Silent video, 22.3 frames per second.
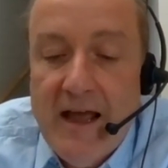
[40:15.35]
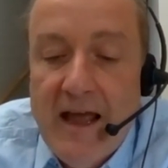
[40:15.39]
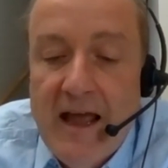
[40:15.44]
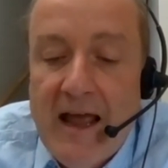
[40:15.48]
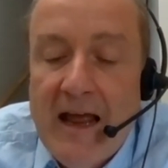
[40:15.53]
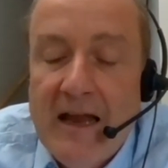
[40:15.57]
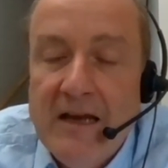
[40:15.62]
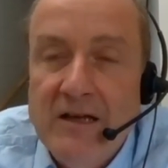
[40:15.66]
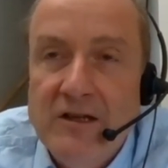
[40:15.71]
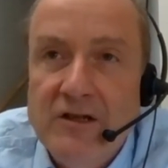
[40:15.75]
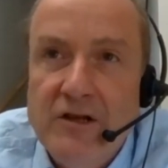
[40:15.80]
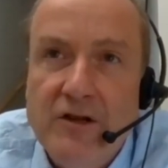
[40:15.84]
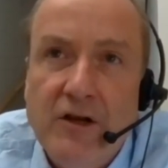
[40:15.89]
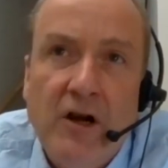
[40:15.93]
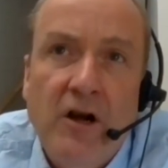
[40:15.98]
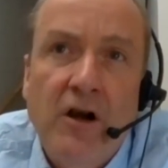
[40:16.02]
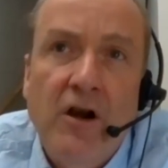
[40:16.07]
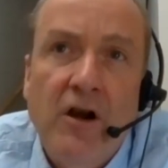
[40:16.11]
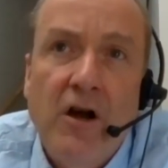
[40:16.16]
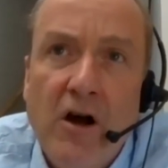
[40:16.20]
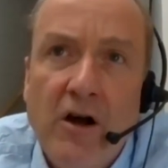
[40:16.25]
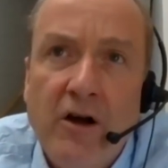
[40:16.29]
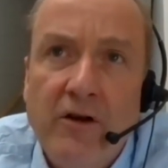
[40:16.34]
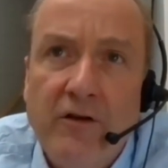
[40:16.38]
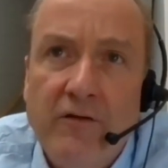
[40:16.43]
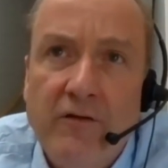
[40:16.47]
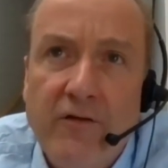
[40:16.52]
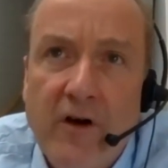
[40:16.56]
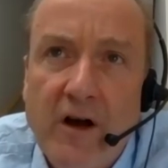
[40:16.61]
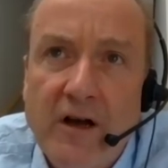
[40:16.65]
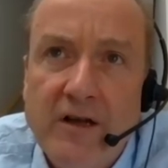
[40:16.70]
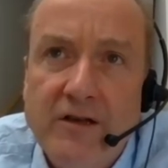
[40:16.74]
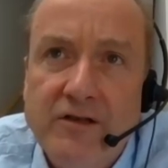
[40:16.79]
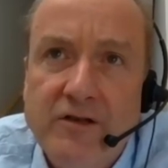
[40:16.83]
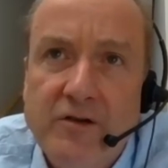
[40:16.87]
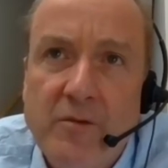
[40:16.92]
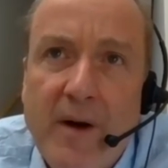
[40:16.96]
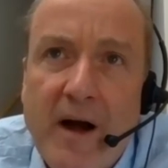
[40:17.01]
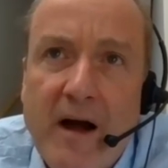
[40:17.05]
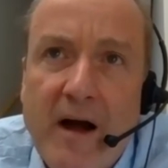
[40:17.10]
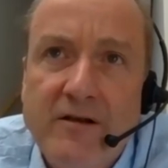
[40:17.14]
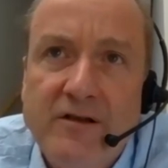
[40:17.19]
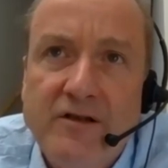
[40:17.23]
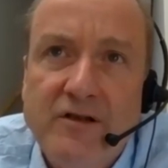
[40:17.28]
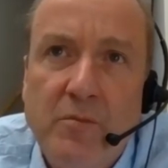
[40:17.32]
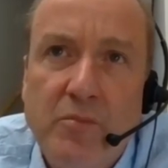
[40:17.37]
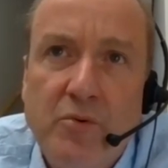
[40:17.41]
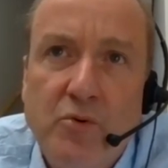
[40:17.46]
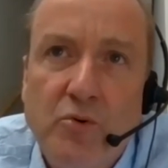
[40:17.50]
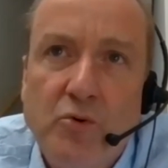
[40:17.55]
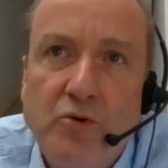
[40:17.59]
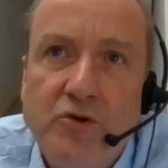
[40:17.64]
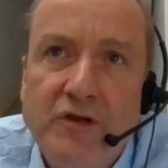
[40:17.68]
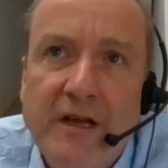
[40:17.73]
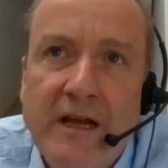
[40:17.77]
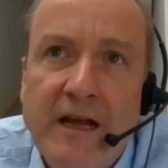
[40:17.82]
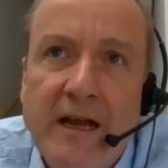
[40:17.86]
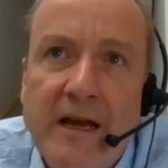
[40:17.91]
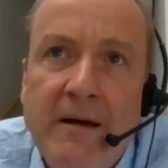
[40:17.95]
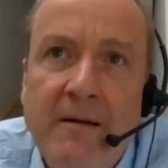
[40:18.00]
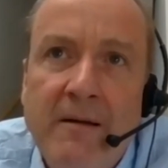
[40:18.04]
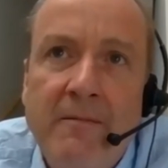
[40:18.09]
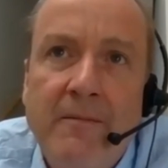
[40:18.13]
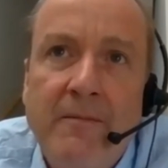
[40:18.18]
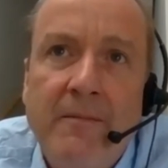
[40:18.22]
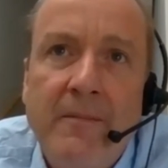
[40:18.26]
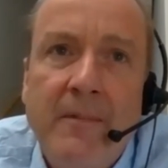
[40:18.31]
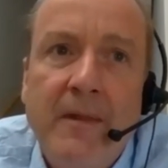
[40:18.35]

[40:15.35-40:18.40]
And the Clark advice, so barrister brought in,